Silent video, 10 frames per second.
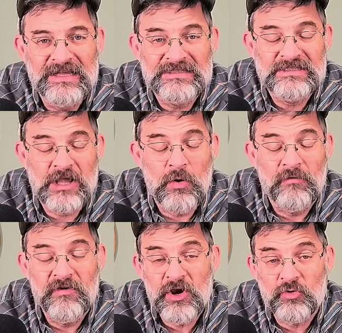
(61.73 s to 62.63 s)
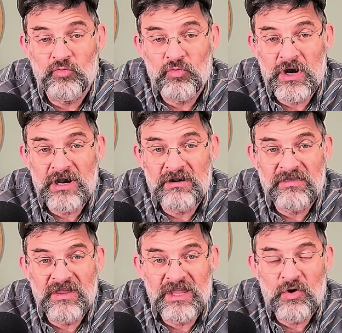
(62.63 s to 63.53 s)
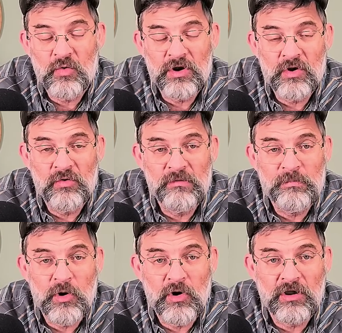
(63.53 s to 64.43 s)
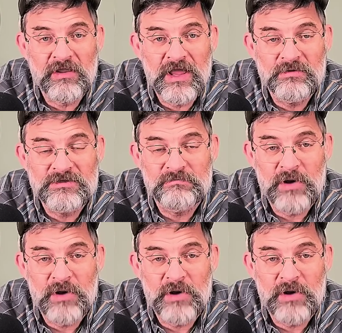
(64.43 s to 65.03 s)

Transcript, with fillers: saw a very rare thing going on in the park, and that was a